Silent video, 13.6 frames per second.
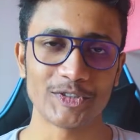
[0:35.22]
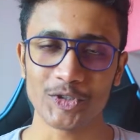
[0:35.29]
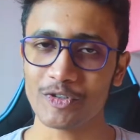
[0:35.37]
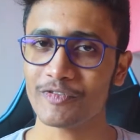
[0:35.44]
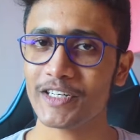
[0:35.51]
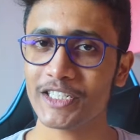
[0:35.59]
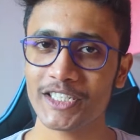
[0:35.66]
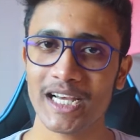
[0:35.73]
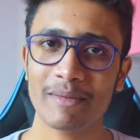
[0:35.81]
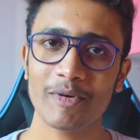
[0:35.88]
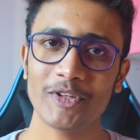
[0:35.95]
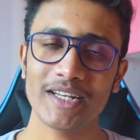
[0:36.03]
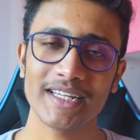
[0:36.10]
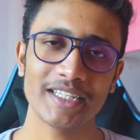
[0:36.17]
So the first app
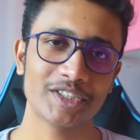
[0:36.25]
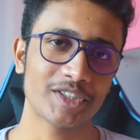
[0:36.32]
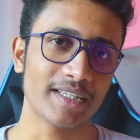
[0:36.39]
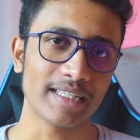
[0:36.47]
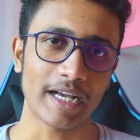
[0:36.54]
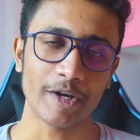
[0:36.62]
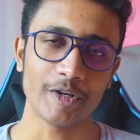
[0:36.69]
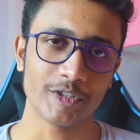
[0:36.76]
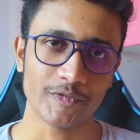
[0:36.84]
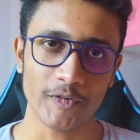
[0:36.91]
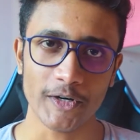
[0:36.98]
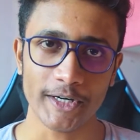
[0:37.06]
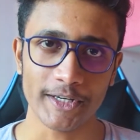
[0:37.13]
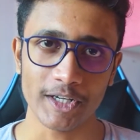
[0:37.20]
on the list is iOS
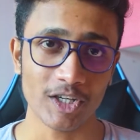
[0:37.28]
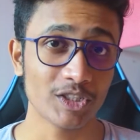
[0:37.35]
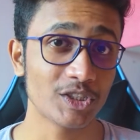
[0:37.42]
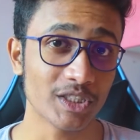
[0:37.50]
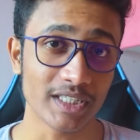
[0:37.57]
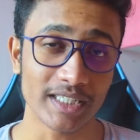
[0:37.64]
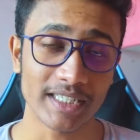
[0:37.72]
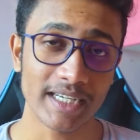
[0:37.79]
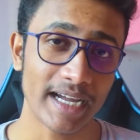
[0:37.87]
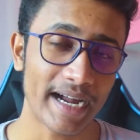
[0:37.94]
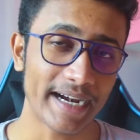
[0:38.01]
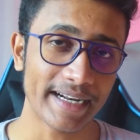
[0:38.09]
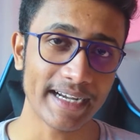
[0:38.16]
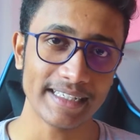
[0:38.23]
14 launcher,
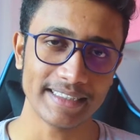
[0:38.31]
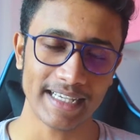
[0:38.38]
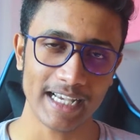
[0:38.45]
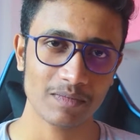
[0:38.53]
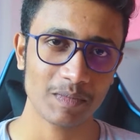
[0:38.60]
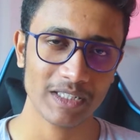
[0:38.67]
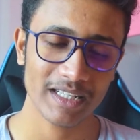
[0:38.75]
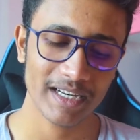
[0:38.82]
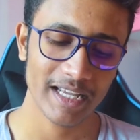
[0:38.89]
and guys, as per the